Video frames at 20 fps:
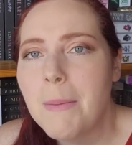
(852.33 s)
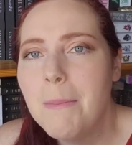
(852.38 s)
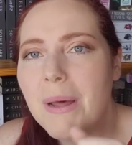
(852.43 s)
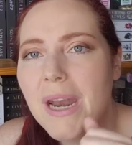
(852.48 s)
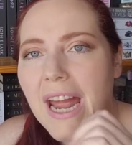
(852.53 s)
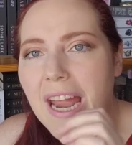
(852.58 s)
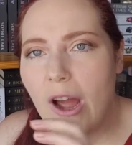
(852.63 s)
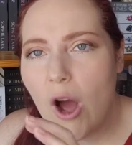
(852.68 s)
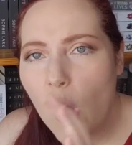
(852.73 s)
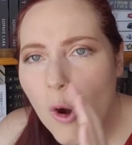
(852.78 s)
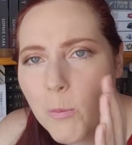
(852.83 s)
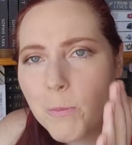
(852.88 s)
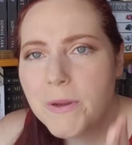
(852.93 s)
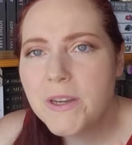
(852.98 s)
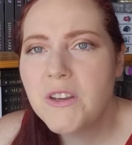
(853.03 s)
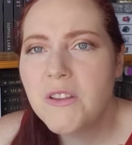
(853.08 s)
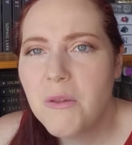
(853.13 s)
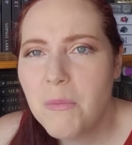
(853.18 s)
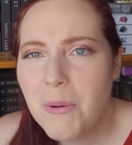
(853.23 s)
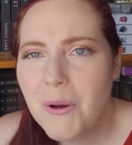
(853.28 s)
But I
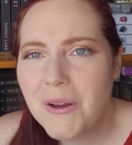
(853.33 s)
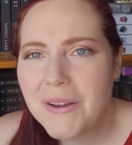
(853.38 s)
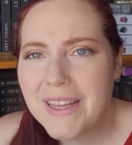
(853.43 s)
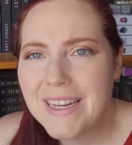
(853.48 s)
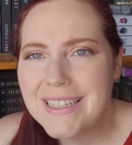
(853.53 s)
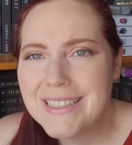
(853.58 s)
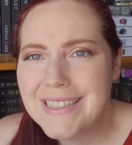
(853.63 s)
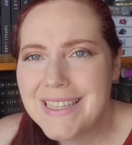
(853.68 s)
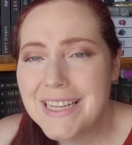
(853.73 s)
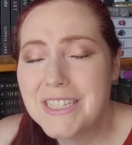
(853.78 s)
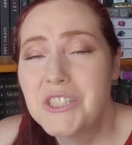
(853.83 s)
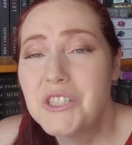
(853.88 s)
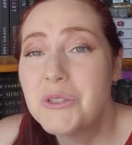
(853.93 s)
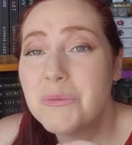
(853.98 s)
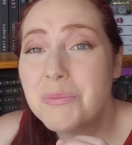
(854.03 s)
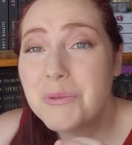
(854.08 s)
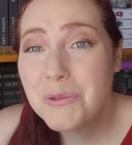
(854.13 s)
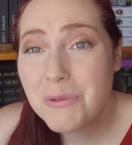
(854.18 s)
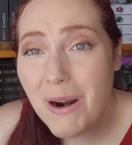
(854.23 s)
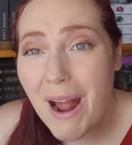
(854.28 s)
opened the book and it said,
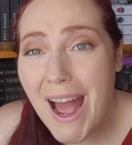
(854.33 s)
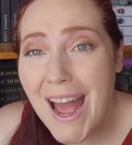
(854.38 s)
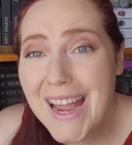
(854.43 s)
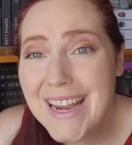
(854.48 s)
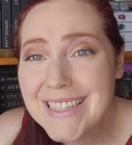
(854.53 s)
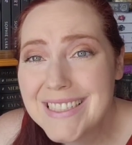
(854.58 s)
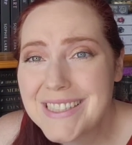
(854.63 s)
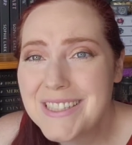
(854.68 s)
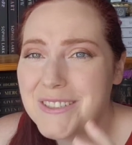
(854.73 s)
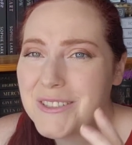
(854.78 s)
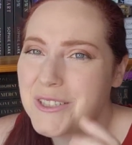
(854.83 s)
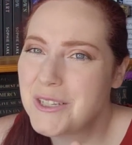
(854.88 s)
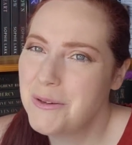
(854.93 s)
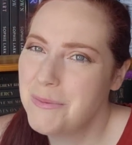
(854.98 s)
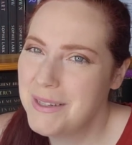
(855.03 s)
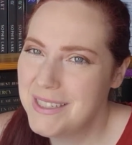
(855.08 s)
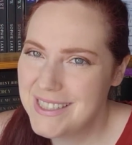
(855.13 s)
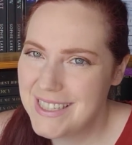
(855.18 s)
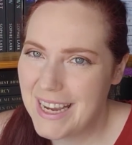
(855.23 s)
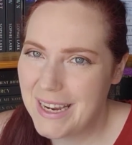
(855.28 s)
surprise, there's
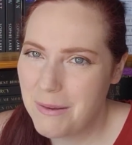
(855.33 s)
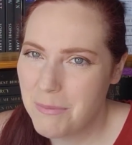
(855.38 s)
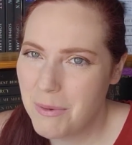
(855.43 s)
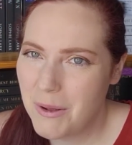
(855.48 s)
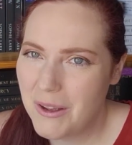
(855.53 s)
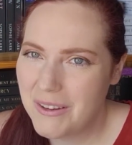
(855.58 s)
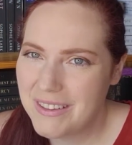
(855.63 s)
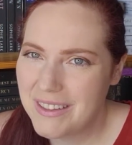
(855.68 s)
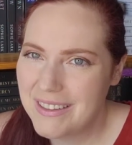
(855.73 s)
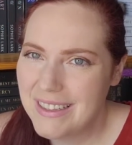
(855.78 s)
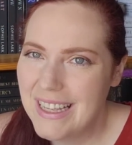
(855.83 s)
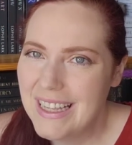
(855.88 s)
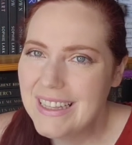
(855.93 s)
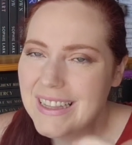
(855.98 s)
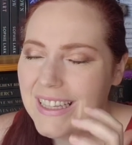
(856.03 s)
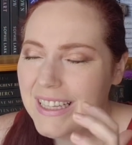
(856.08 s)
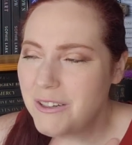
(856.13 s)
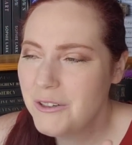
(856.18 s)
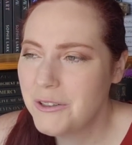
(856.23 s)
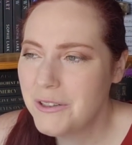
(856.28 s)
gonna be a second book.
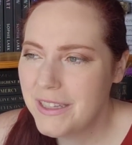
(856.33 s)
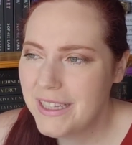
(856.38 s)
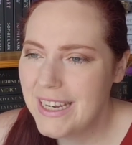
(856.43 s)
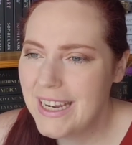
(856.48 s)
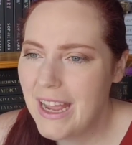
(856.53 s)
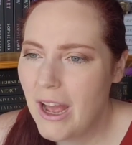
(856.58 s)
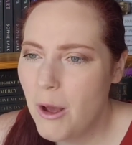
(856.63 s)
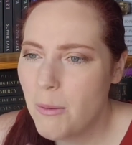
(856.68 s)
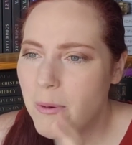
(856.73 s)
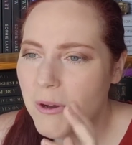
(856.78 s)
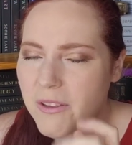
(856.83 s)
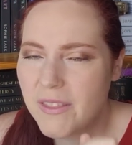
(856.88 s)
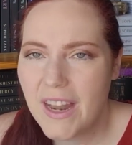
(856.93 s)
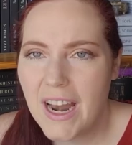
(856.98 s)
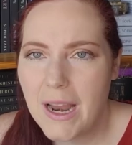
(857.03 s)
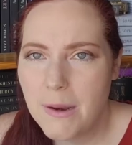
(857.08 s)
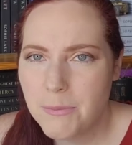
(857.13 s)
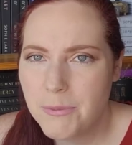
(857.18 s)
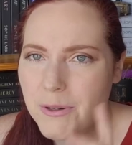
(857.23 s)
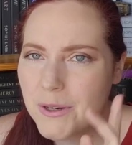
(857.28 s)
Literally, a book
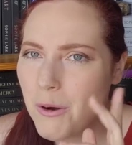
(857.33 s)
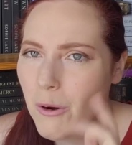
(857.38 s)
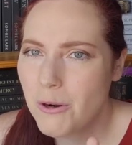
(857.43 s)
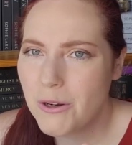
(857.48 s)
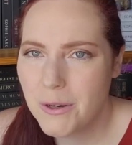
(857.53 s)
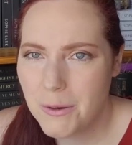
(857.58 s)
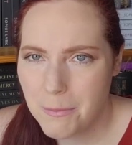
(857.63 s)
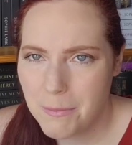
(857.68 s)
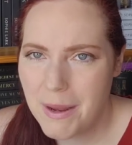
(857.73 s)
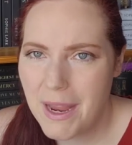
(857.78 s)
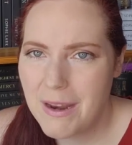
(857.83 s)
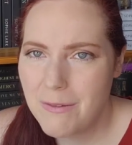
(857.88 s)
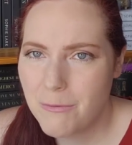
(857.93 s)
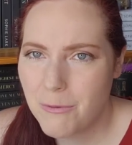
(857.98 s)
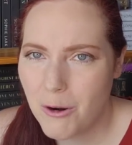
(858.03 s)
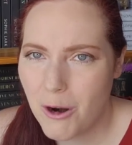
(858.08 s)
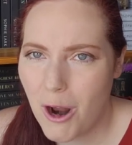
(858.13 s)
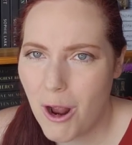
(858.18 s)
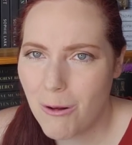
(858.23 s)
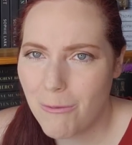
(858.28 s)
that I pre-ordered and paid
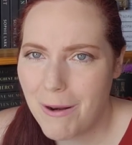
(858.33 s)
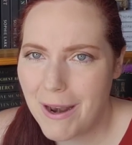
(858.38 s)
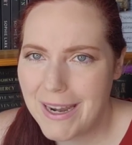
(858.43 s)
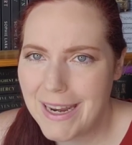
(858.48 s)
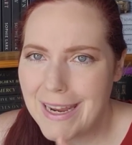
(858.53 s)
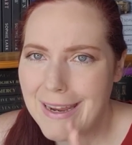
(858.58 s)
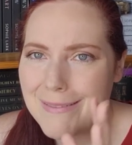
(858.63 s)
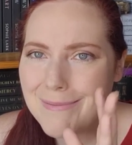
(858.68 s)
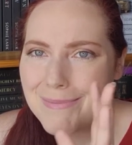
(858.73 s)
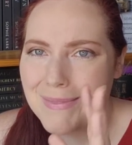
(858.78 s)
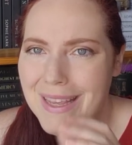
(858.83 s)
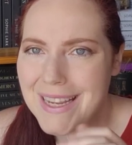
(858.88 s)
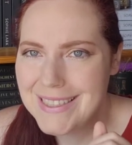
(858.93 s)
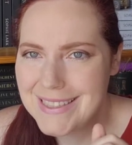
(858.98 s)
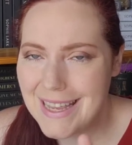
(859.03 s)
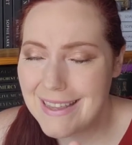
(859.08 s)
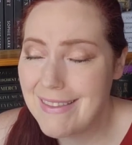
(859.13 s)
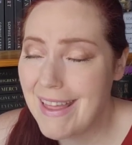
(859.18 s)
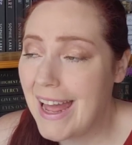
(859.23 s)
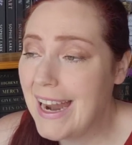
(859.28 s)
for already,
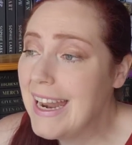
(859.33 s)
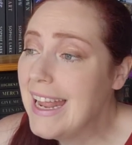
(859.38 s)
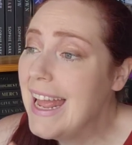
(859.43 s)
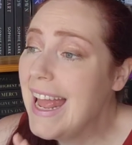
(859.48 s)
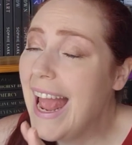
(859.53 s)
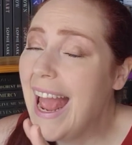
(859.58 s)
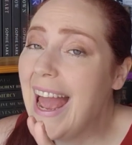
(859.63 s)
it said that.